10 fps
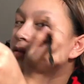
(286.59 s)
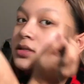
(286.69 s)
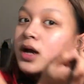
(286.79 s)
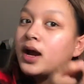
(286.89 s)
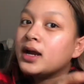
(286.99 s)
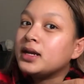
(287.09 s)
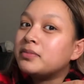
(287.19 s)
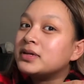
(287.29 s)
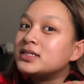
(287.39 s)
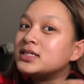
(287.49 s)
sorry, I need to
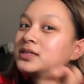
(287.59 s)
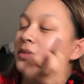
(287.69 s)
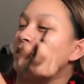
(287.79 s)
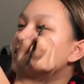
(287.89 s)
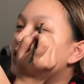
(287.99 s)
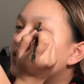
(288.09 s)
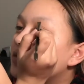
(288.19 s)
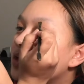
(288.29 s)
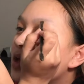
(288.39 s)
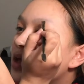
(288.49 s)
position myself.
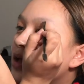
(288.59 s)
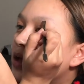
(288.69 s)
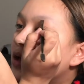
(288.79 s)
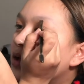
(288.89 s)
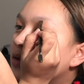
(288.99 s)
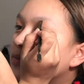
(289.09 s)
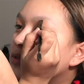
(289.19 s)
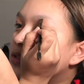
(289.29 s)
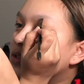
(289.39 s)
I